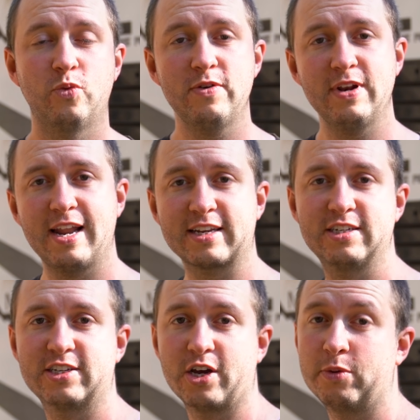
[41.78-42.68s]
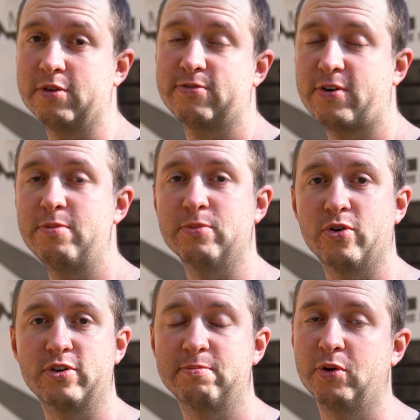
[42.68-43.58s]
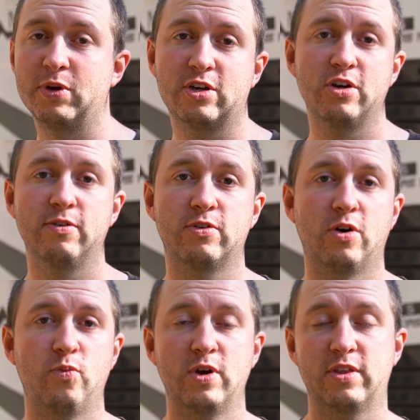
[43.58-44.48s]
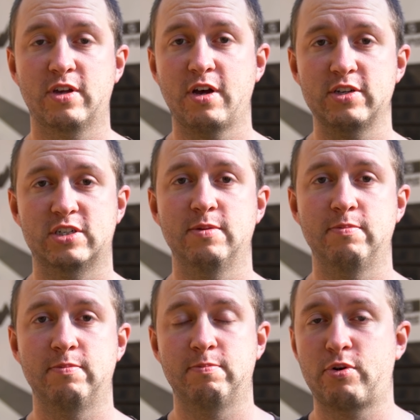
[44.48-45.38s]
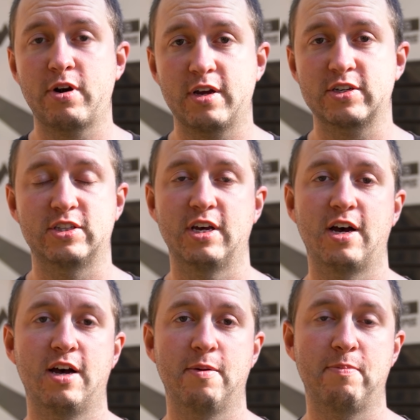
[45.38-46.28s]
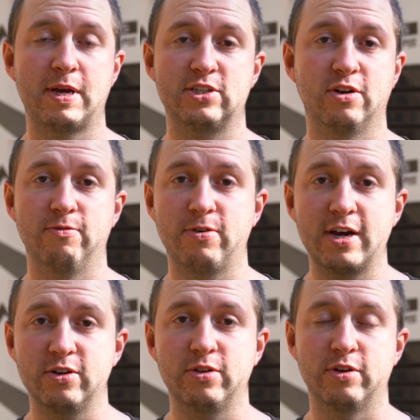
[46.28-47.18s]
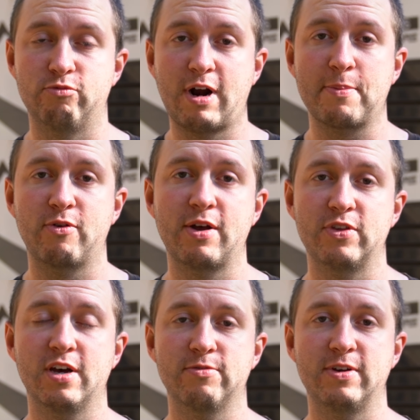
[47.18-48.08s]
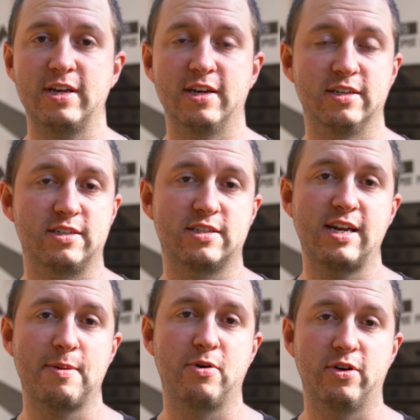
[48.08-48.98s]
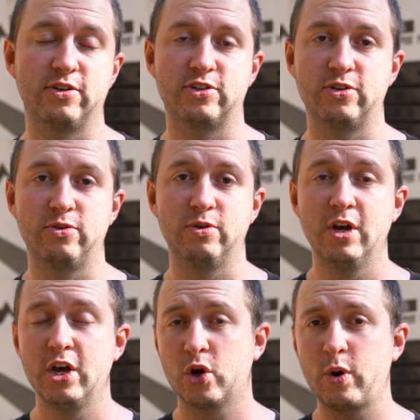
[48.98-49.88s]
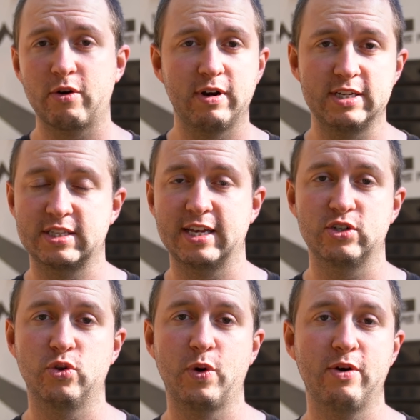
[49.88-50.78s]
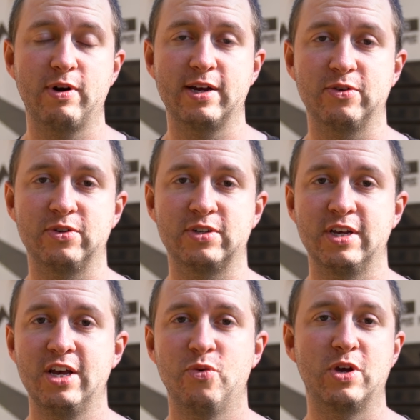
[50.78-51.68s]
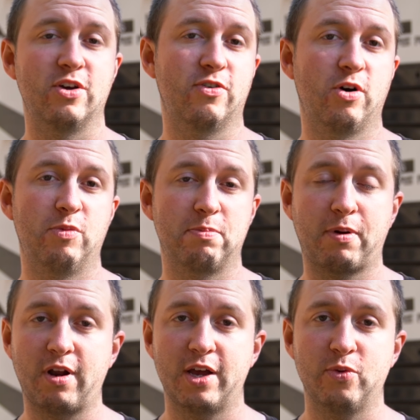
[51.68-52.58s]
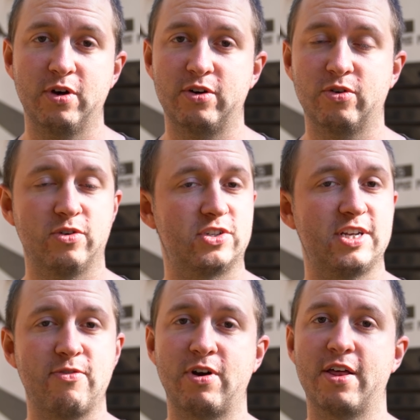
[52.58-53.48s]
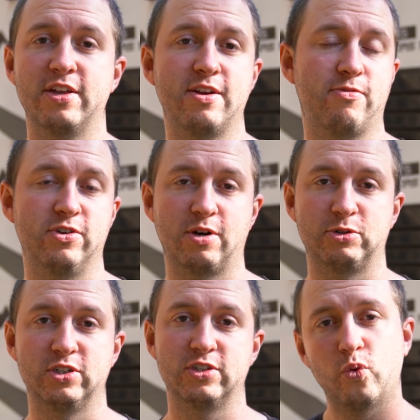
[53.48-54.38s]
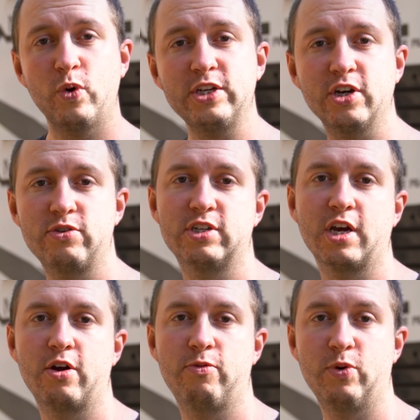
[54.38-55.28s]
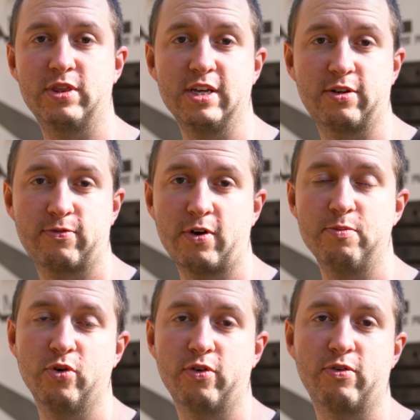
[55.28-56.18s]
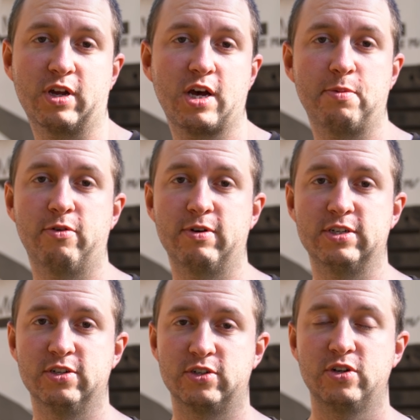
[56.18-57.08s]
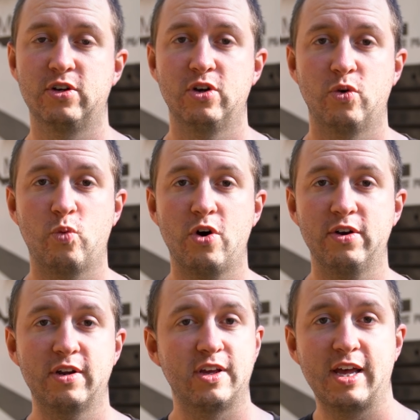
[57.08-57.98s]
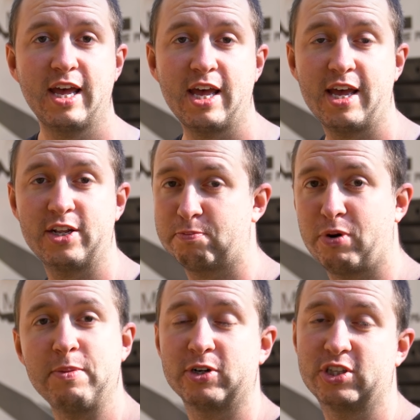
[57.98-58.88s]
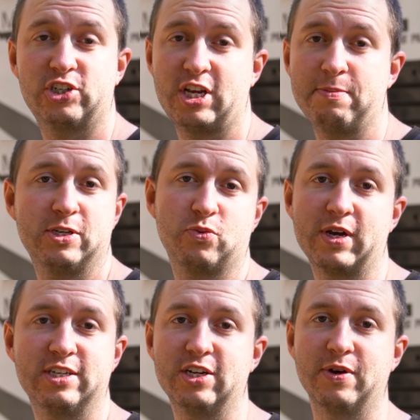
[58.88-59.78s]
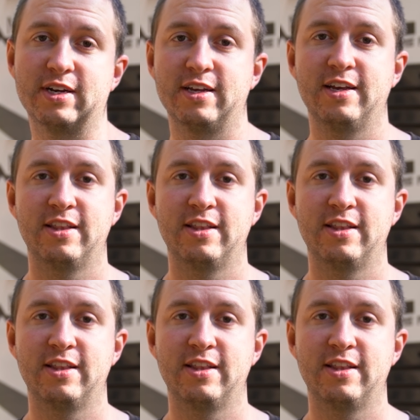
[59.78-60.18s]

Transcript: We've elected to go with a foam board, but we could have gone with custom products that are based on vinyl that wrap around the RV and snap on to quick release things all the way around. We could have gone with plywood or several other different options. We chose to go with this foam board for a couple of reasons. One, it's pretty much the cheapest way to do it.